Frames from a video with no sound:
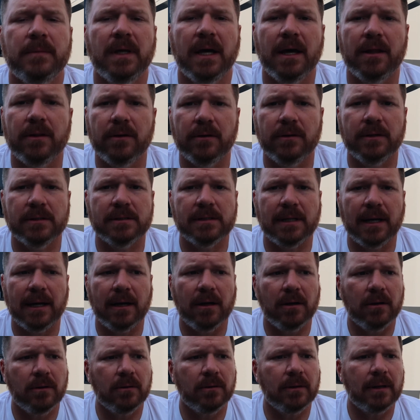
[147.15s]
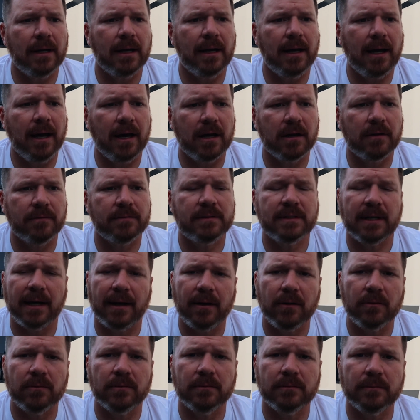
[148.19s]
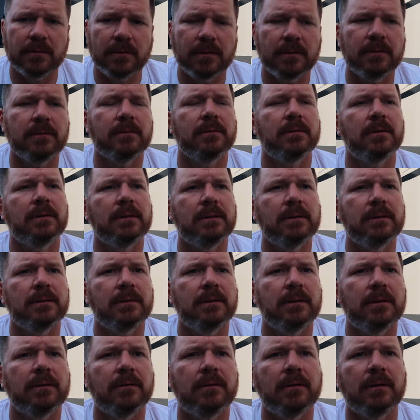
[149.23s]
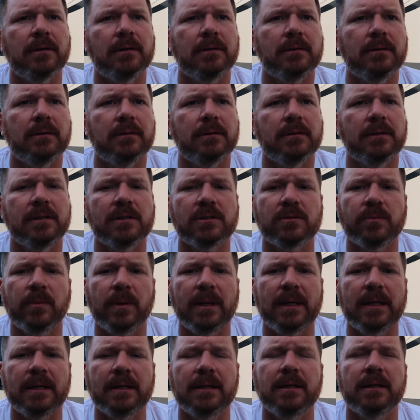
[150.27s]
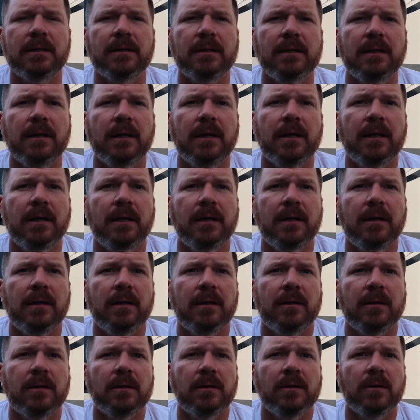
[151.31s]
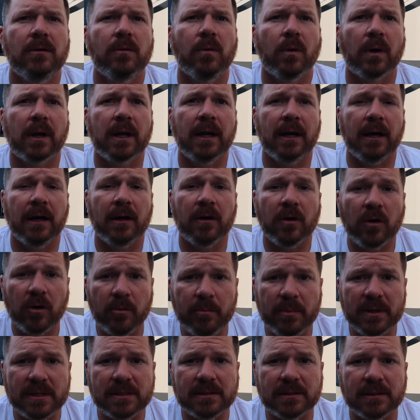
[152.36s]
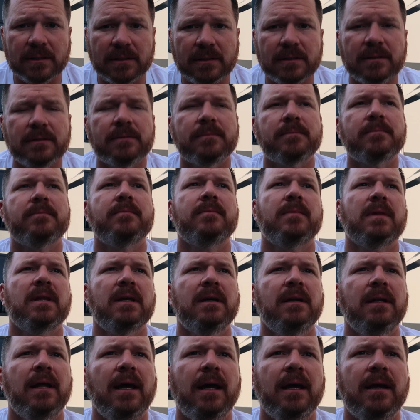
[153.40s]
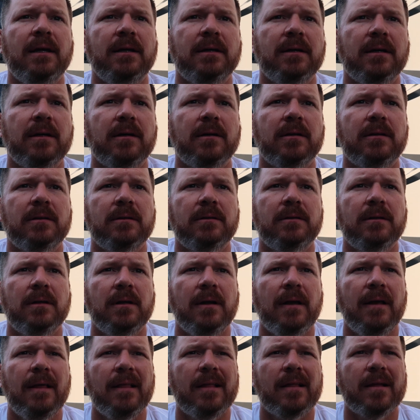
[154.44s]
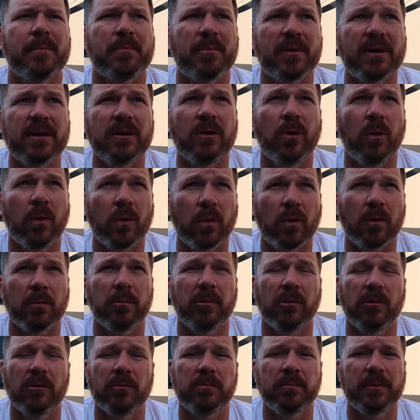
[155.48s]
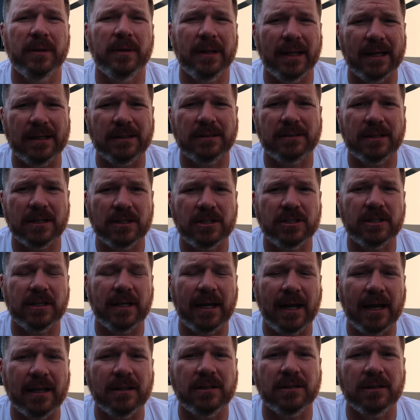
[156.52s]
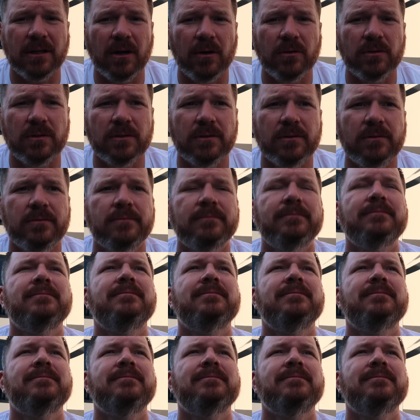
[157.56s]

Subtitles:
Heather is now out of town this week, working on her business in a pretty horrible place that she had to go to.